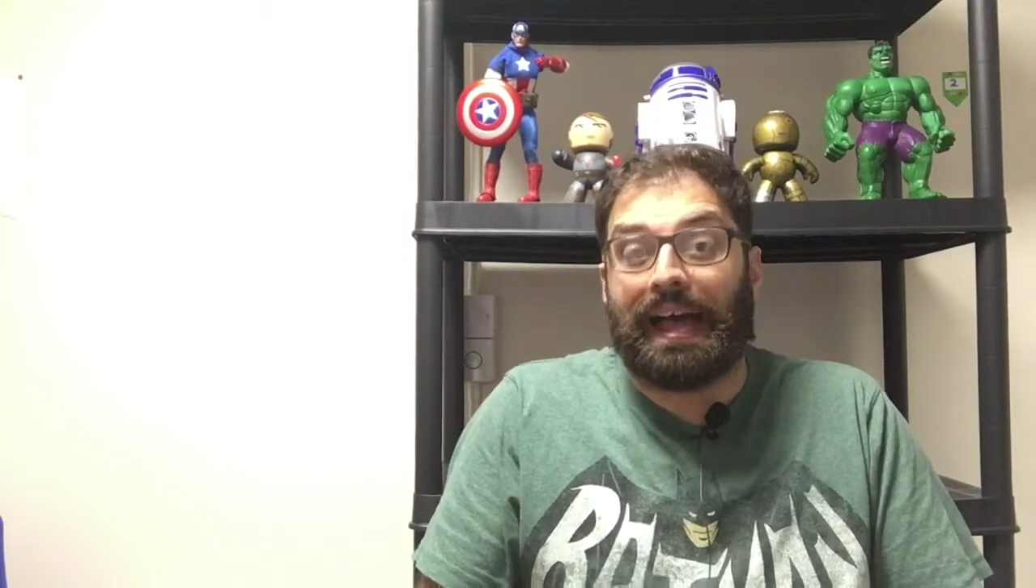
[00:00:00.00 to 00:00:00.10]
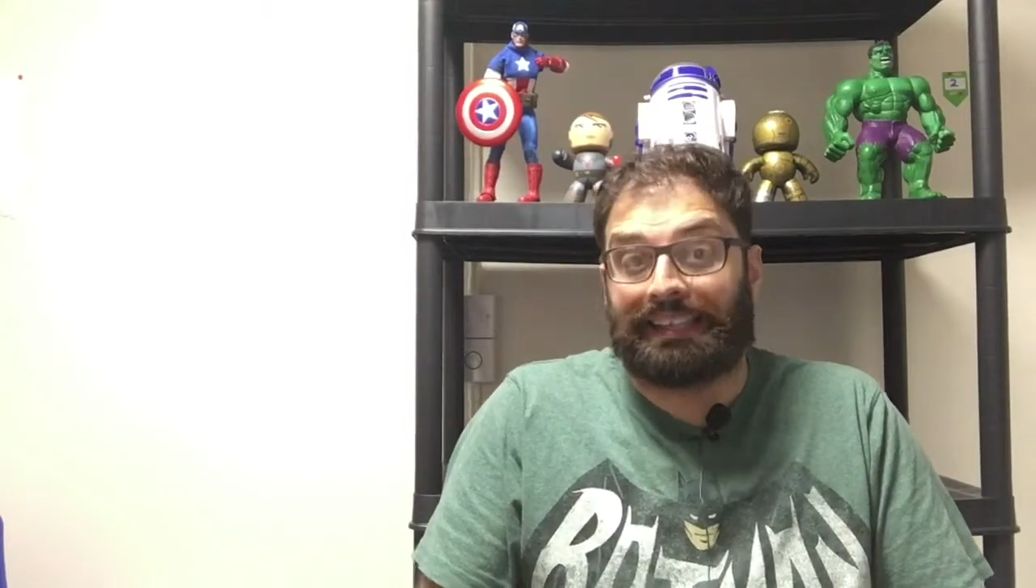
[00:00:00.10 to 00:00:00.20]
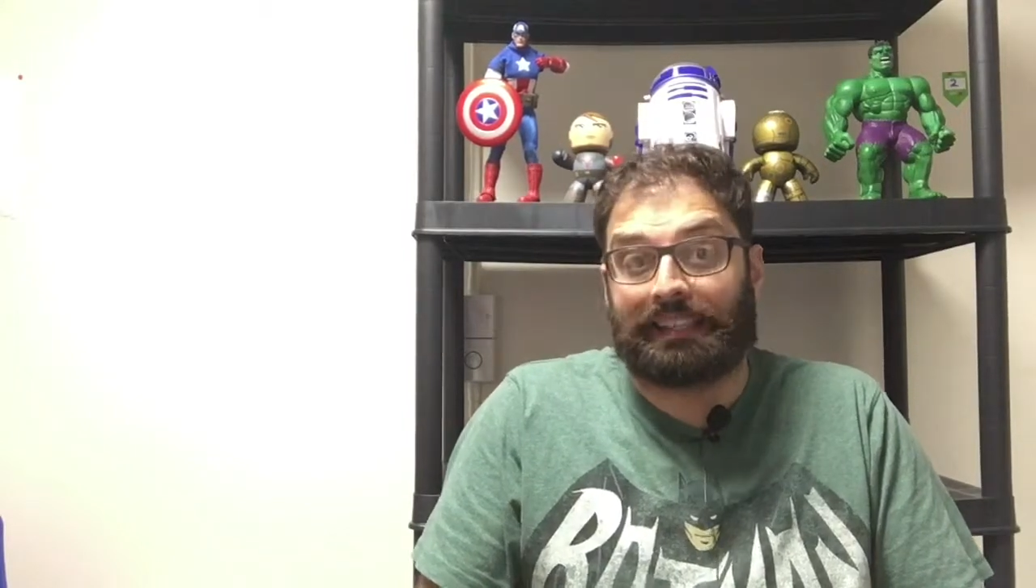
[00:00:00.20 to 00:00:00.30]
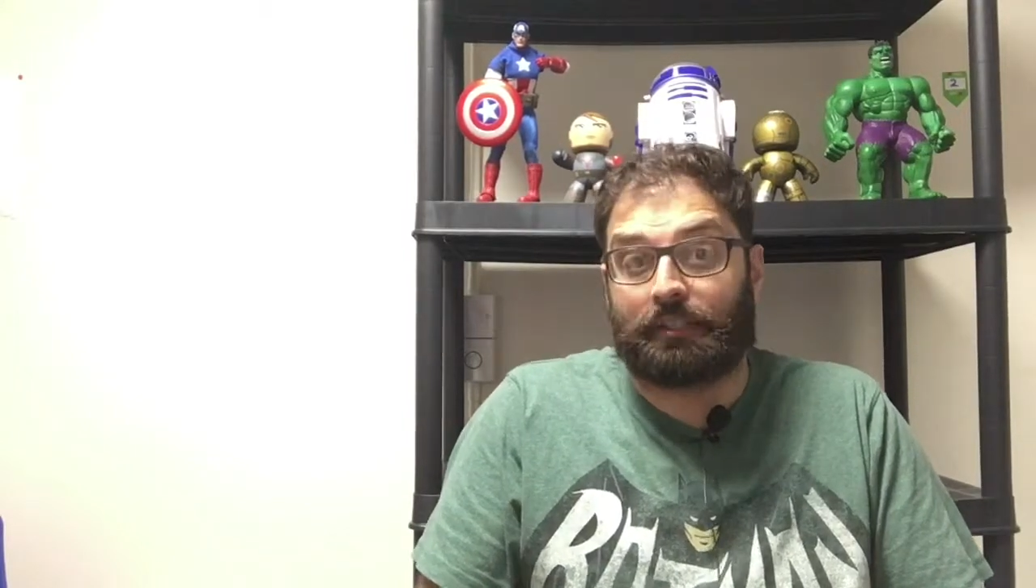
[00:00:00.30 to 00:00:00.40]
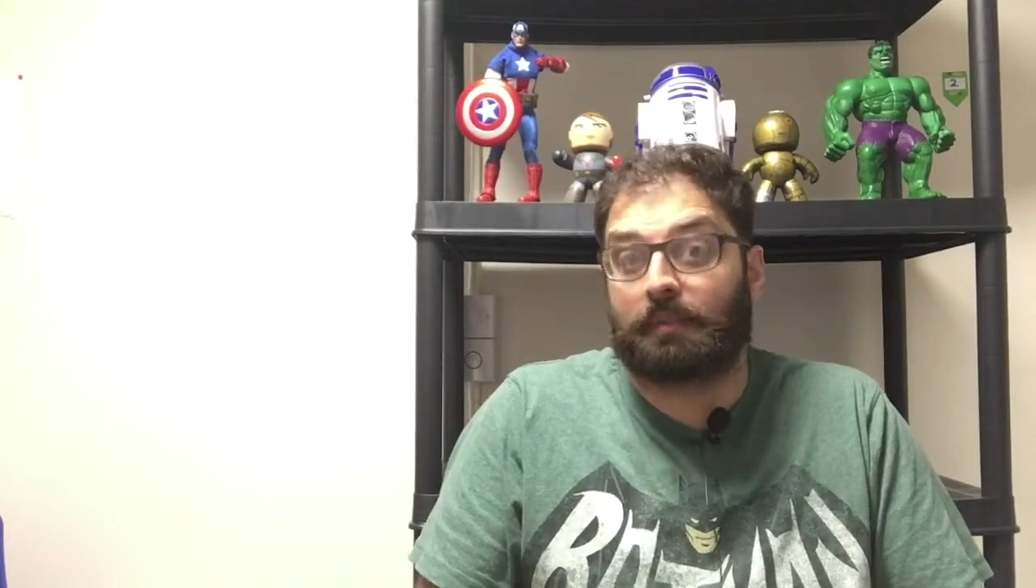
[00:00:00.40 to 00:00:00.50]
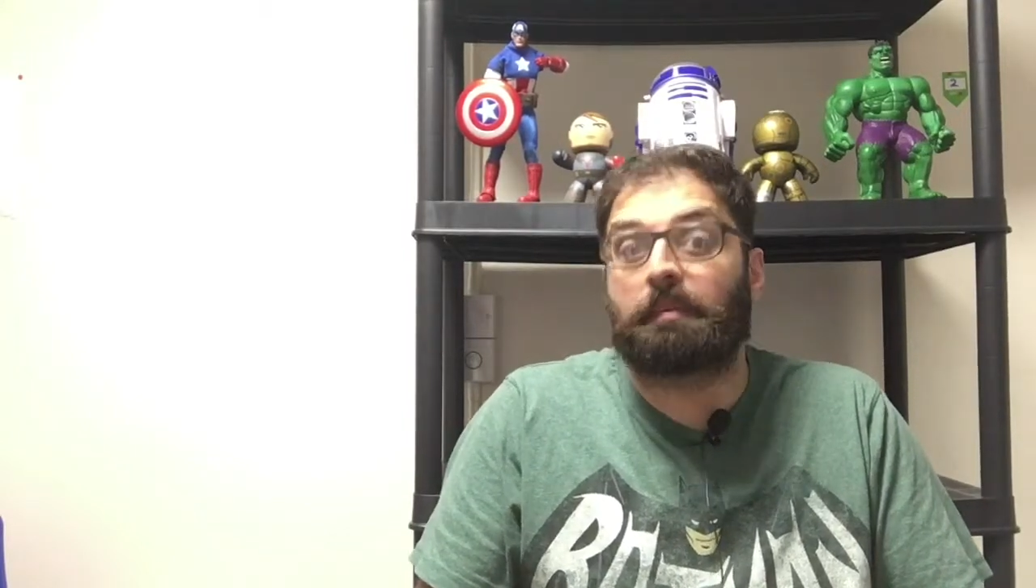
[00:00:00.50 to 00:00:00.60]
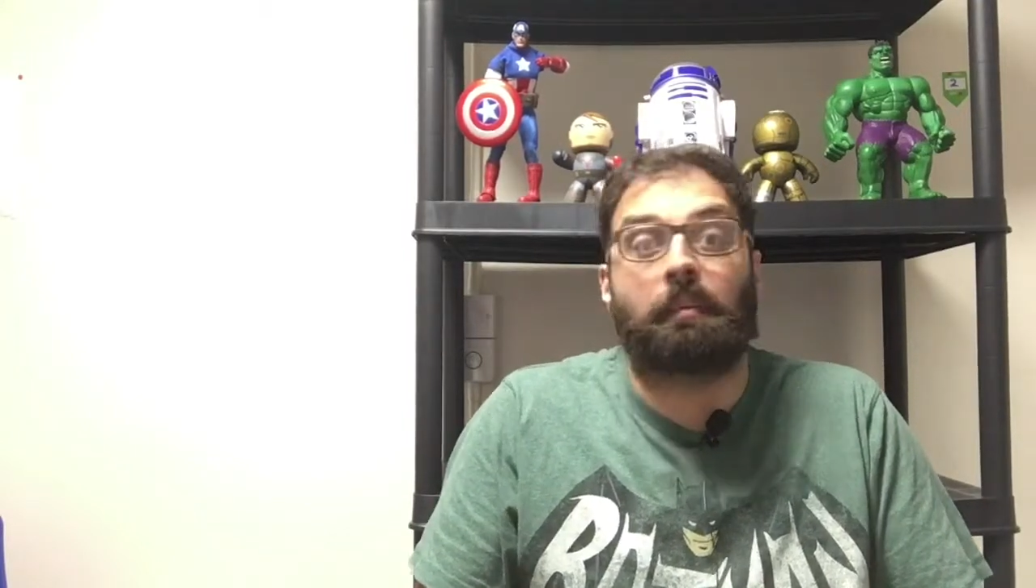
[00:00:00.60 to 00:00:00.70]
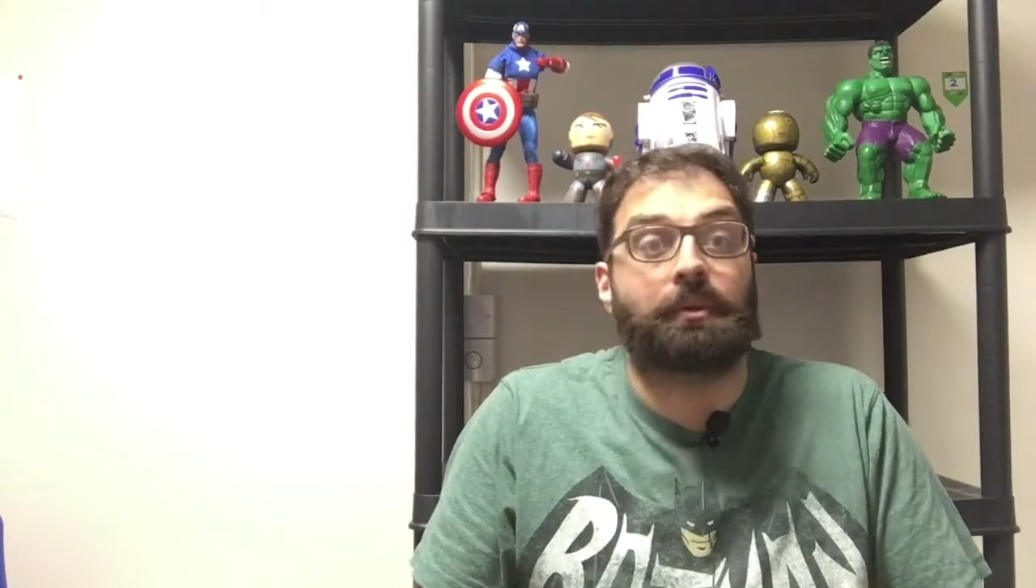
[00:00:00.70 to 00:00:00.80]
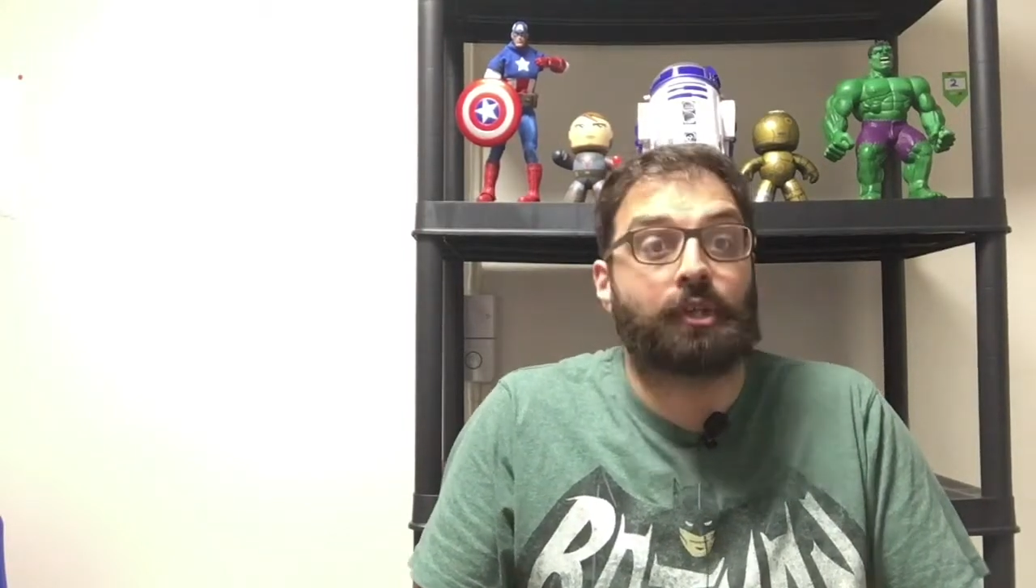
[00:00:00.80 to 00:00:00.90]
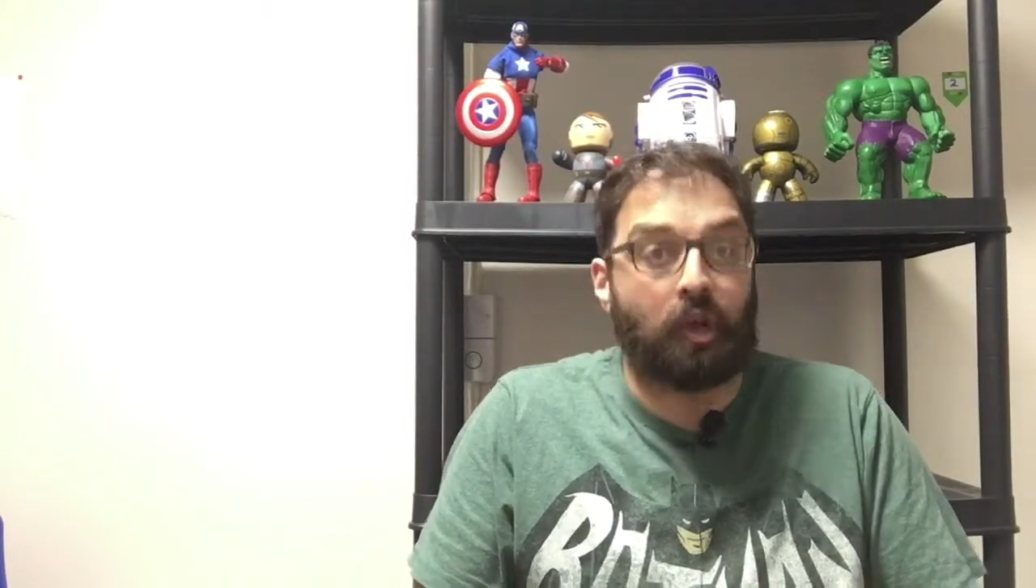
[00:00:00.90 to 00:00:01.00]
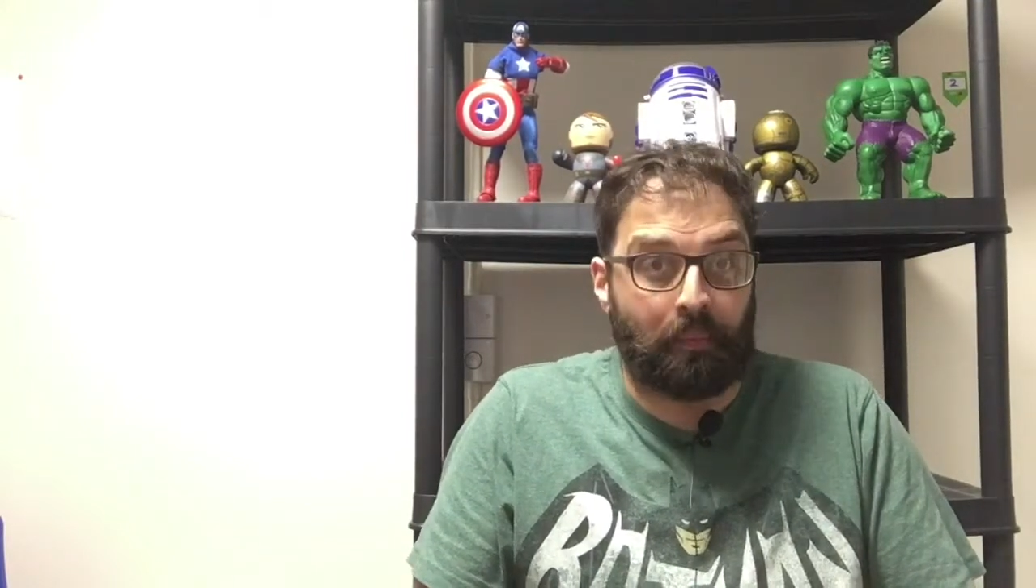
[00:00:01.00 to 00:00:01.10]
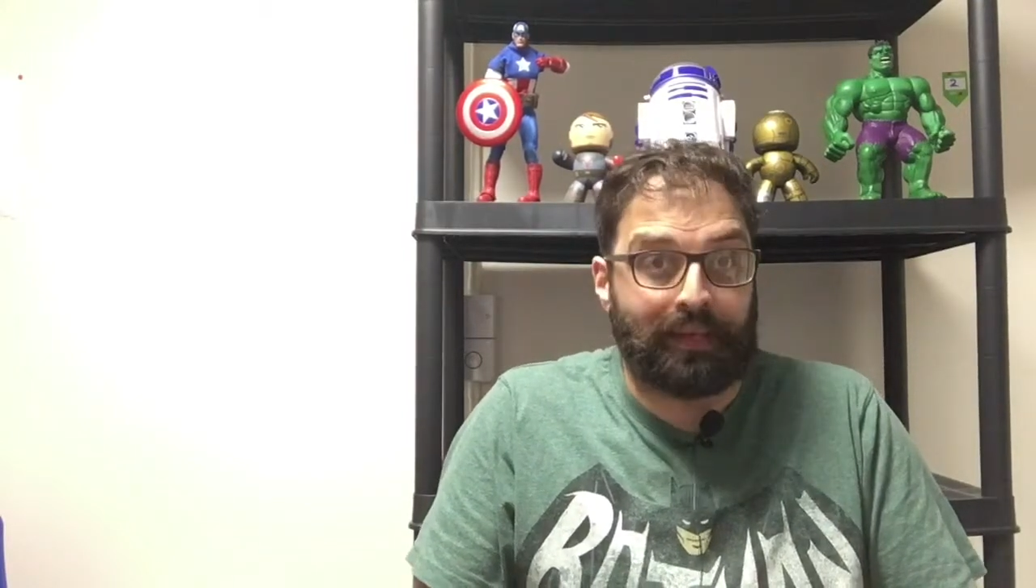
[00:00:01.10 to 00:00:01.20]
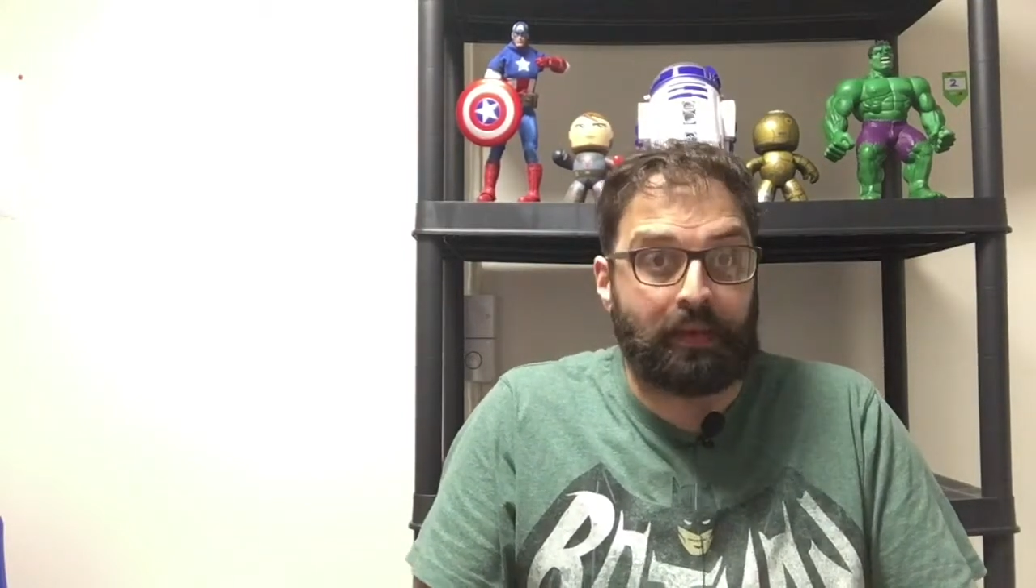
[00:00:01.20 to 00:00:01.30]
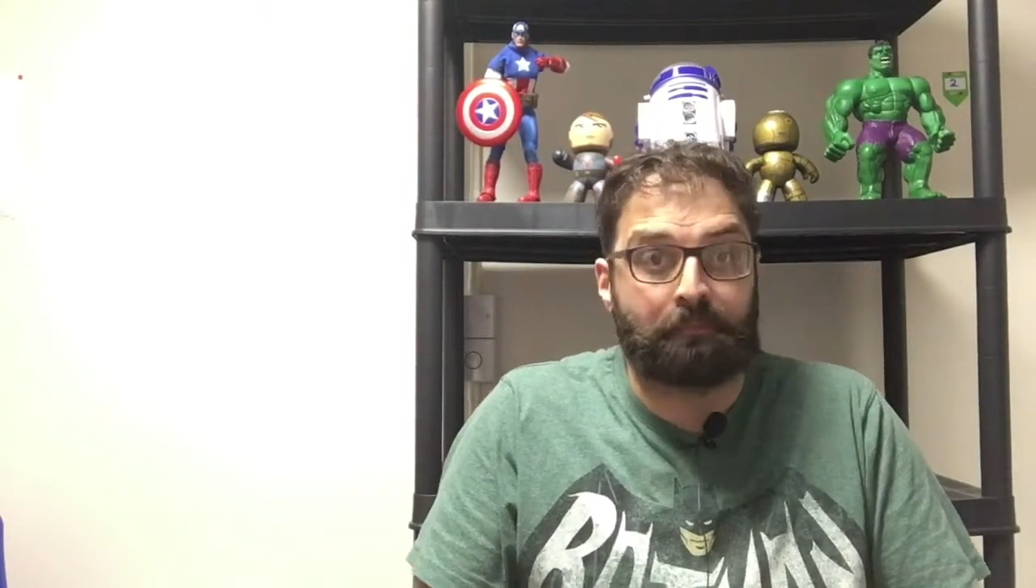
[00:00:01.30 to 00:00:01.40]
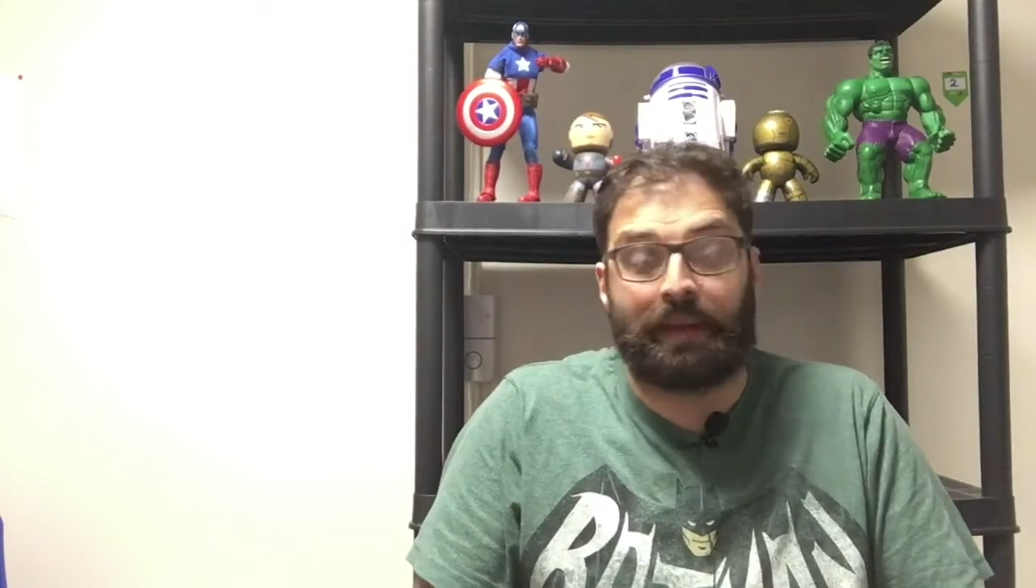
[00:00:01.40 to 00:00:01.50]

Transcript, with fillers: Atlas to publish a comic